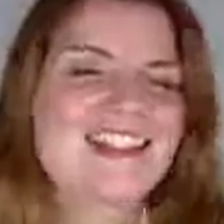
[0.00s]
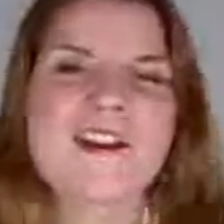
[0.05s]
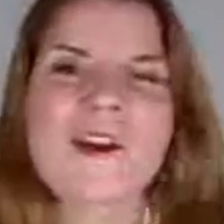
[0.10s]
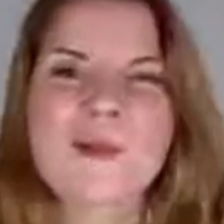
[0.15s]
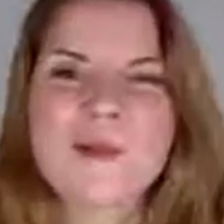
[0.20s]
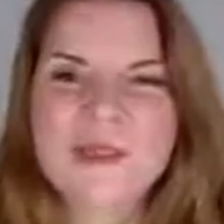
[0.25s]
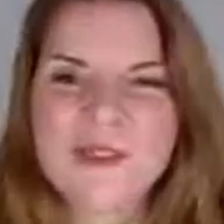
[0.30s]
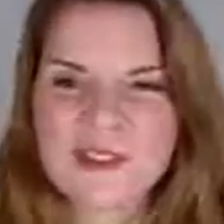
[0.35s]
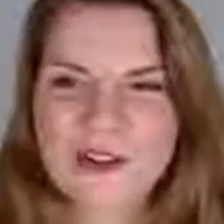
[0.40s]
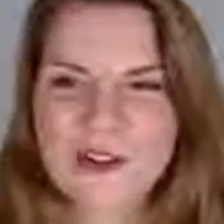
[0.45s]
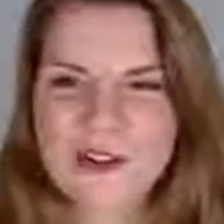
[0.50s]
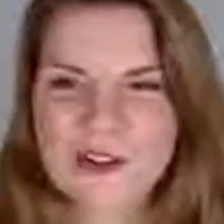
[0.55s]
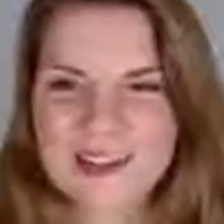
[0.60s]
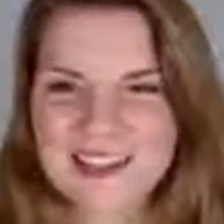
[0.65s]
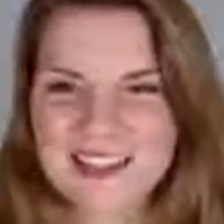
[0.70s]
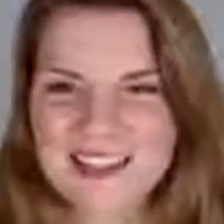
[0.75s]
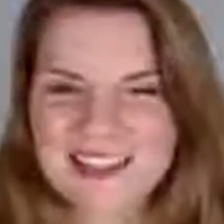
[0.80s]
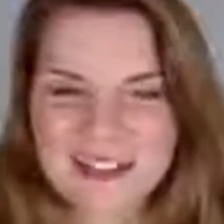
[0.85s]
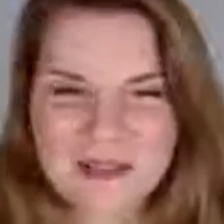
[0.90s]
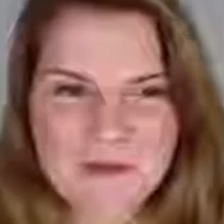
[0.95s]
Almost
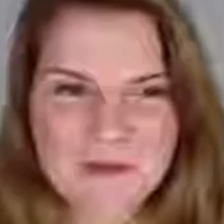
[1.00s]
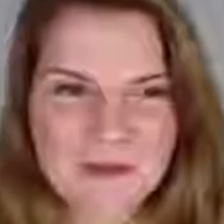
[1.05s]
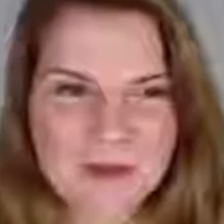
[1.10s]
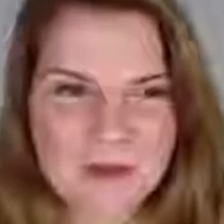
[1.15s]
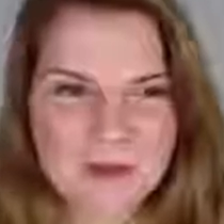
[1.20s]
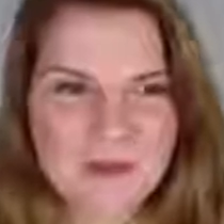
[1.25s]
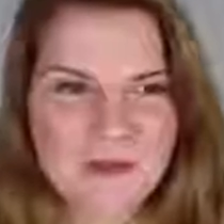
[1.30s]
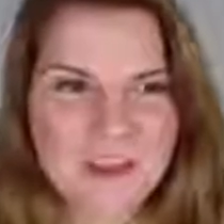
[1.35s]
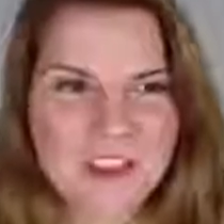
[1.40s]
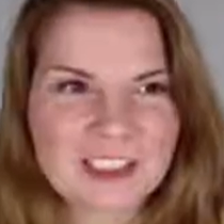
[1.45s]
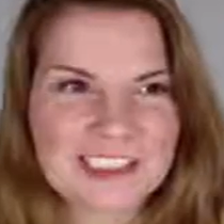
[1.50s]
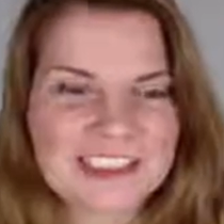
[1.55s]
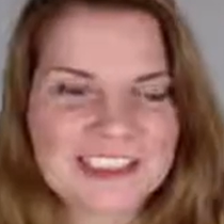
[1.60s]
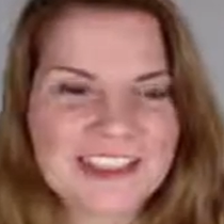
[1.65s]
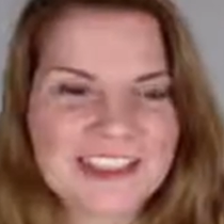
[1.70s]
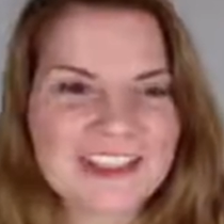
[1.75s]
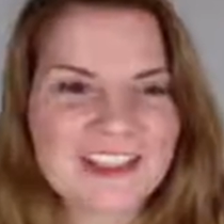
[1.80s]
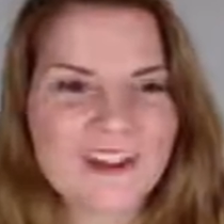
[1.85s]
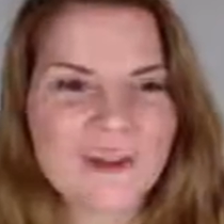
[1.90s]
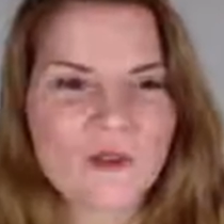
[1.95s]
always it's some form of
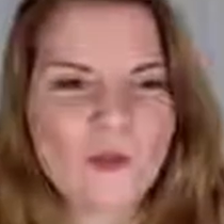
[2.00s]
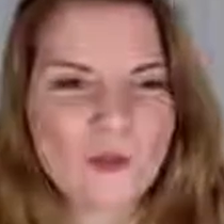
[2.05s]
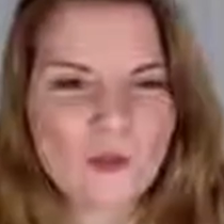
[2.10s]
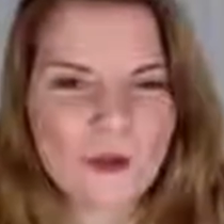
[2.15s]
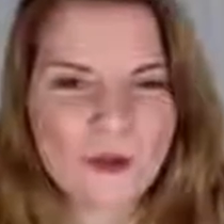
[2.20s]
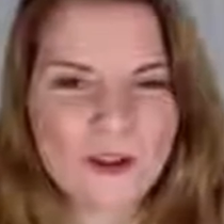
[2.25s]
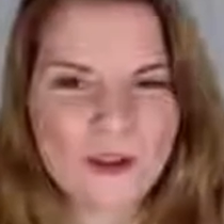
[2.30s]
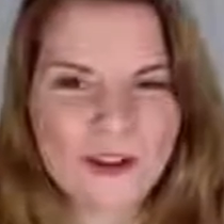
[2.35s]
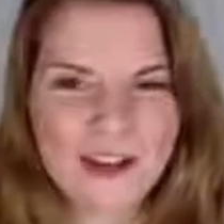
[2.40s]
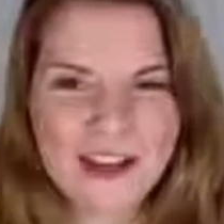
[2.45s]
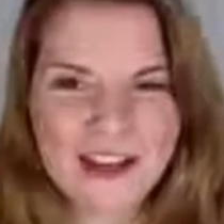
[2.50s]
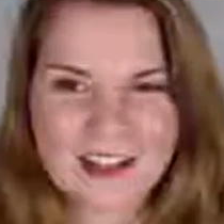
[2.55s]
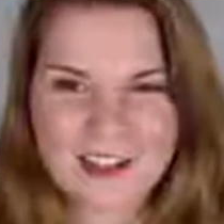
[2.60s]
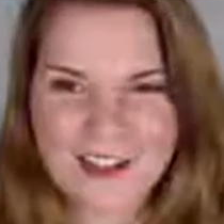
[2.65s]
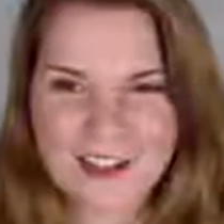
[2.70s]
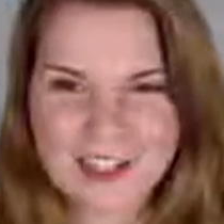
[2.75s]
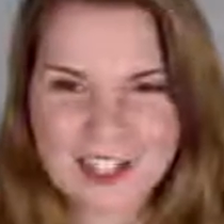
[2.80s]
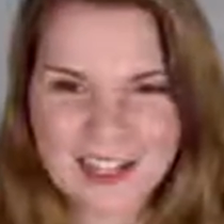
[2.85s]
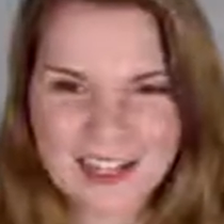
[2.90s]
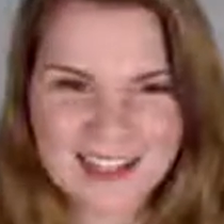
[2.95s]
cleaning or
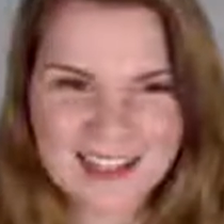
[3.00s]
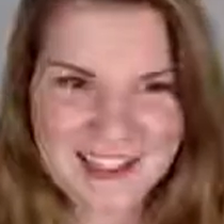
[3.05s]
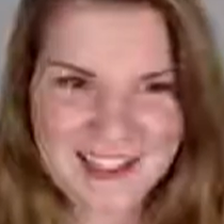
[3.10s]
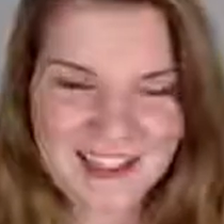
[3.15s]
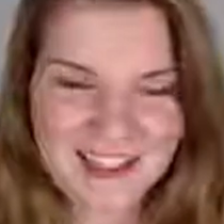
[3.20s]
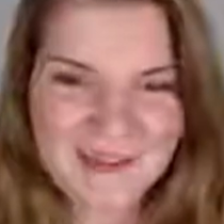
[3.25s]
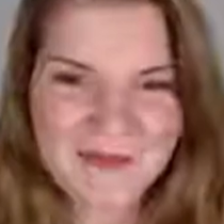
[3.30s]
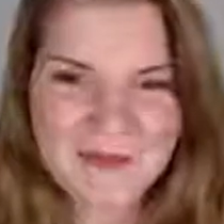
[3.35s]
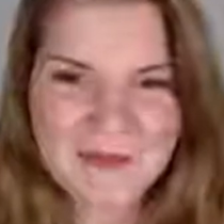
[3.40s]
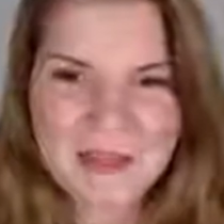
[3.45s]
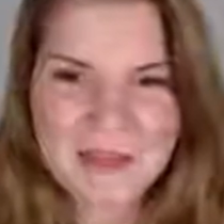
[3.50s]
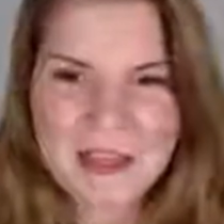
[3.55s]
exercising.